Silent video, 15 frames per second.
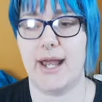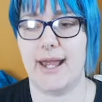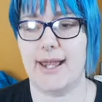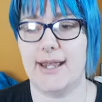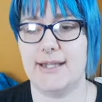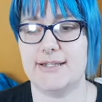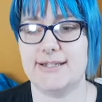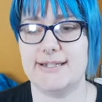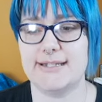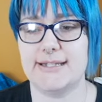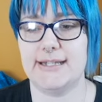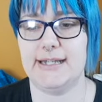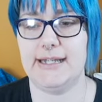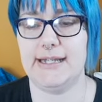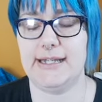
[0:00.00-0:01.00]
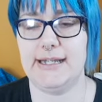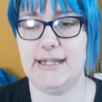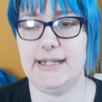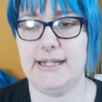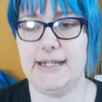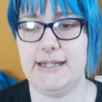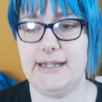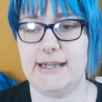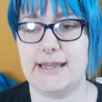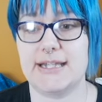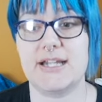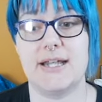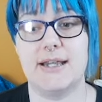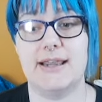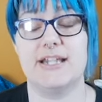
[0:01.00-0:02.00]
and
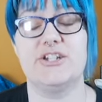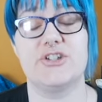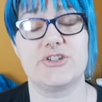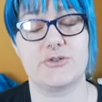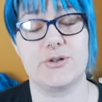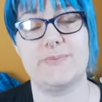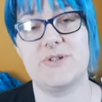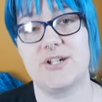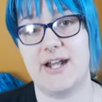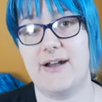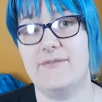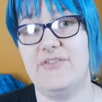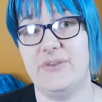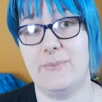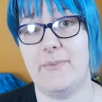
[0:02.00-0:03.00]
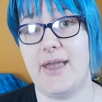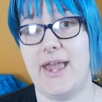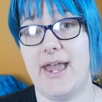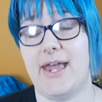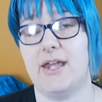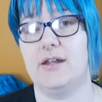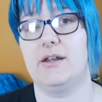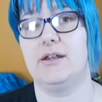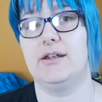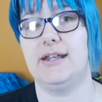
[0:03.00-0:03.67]
the description of the man